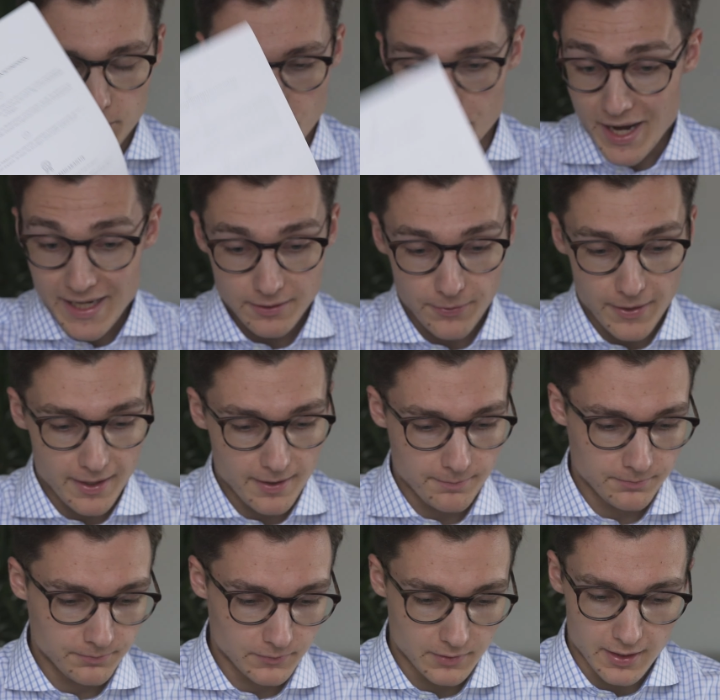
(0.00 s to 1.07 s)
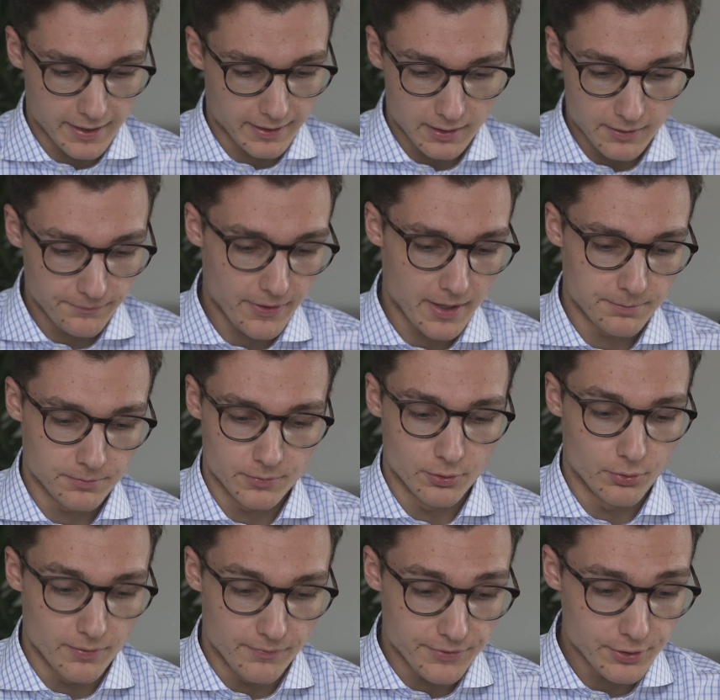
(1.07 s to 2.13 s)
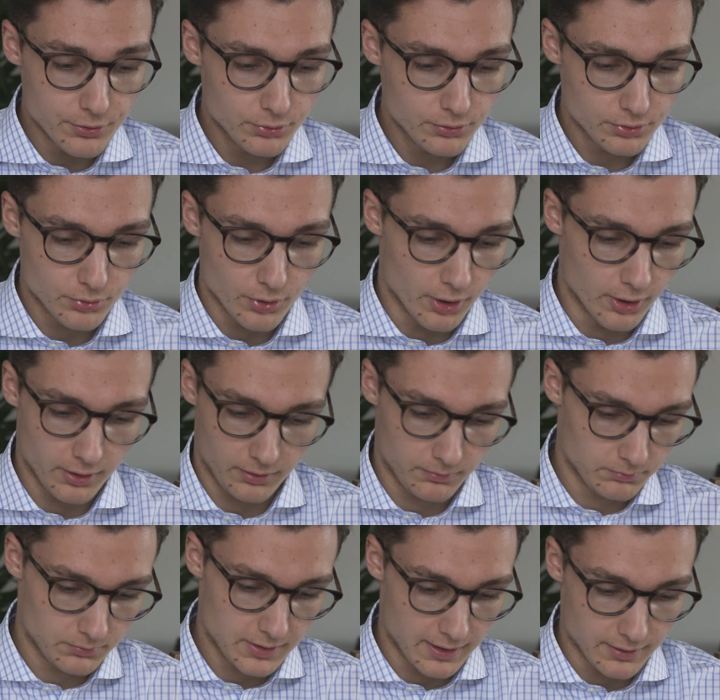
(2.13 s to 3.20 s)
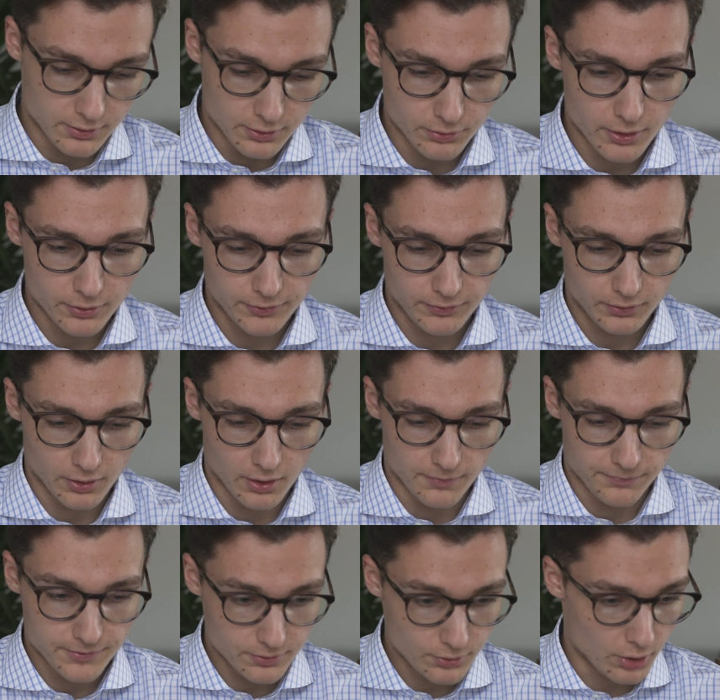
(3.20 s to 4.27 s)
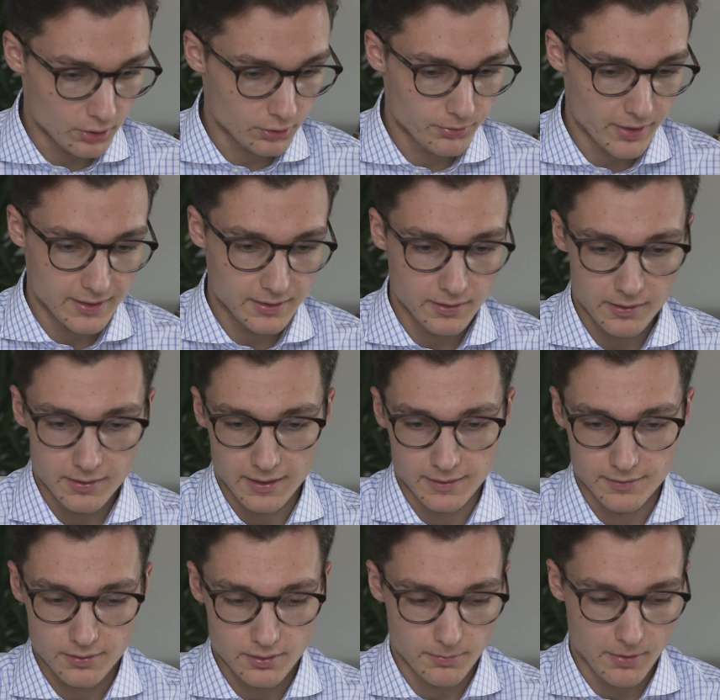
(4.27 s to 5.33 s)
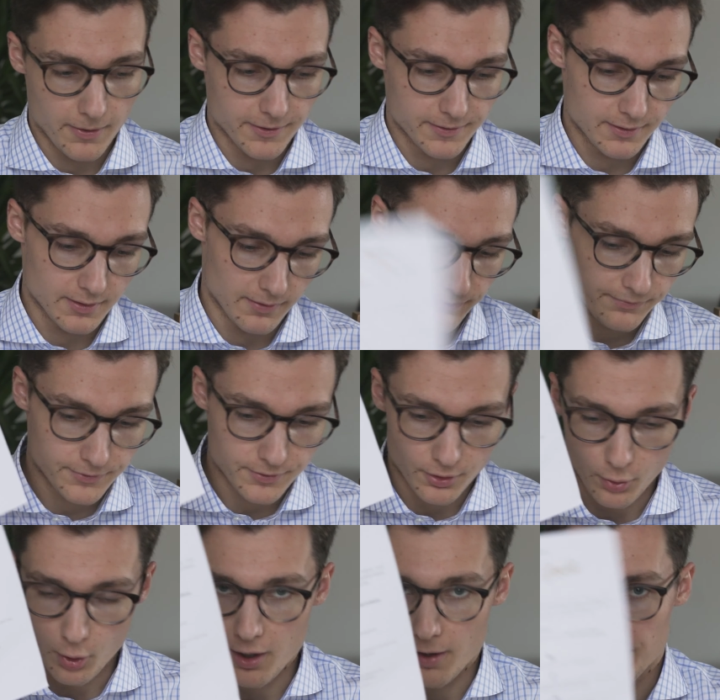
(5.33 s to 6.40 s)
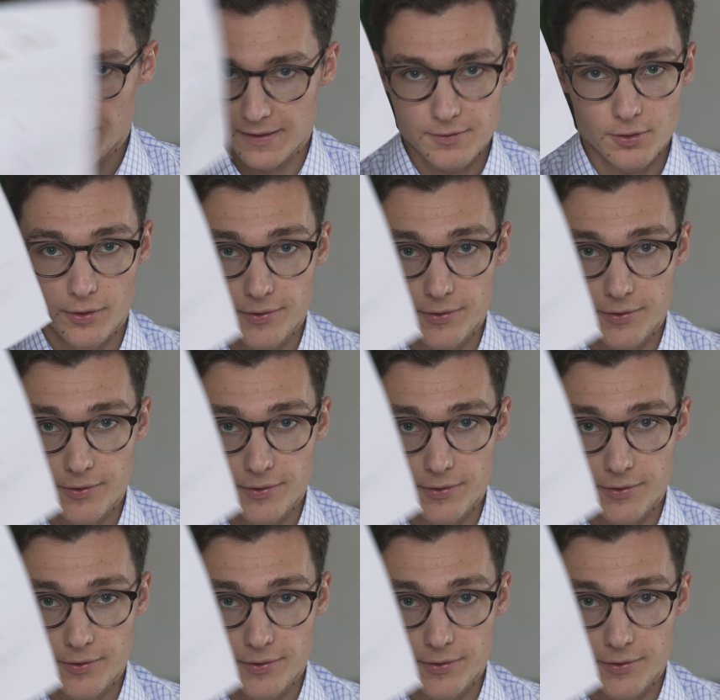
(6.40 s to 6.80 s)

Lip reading: rate them, like give them a review to earn 10 euros of store credit and some other stuff. So that's